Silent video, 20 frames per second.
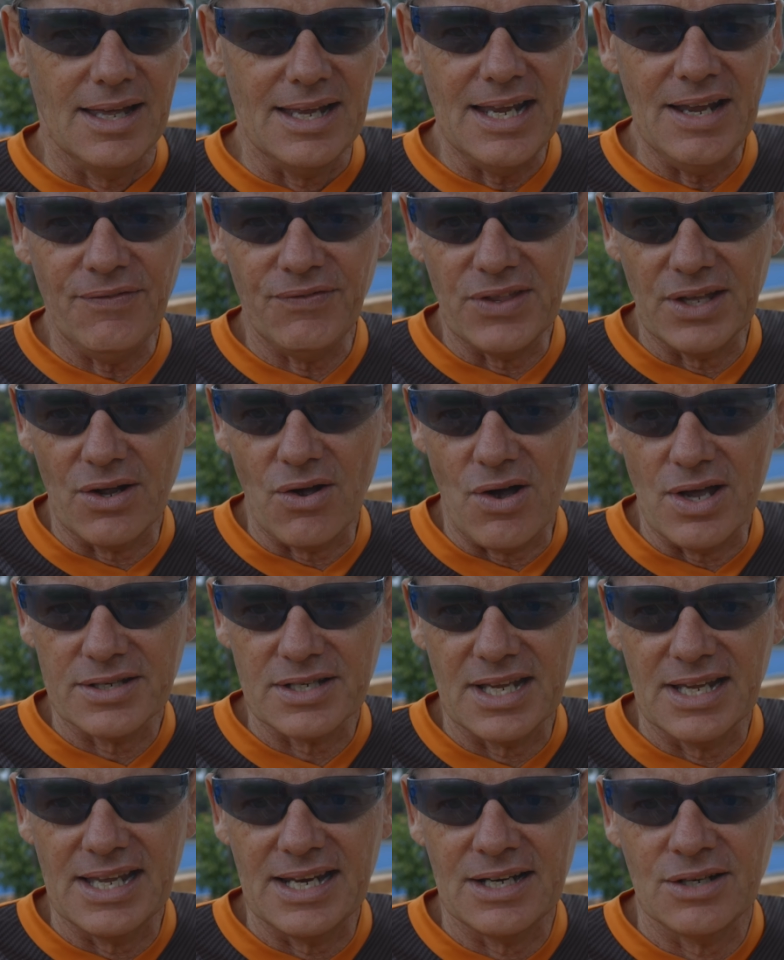if the guys
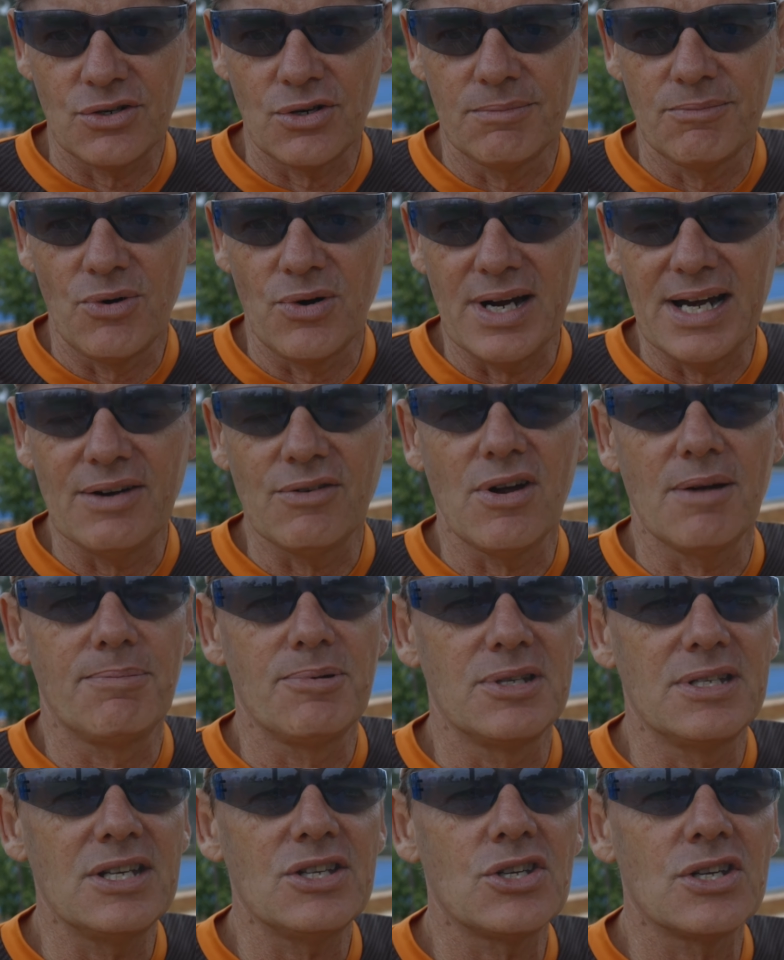can get into a more aero
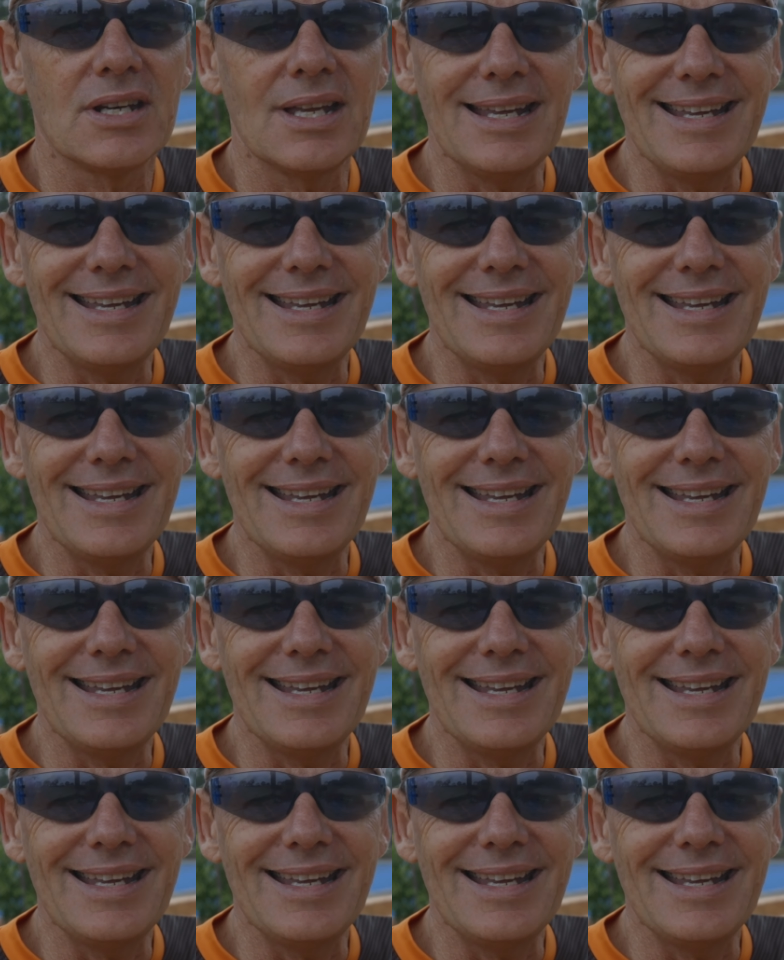position,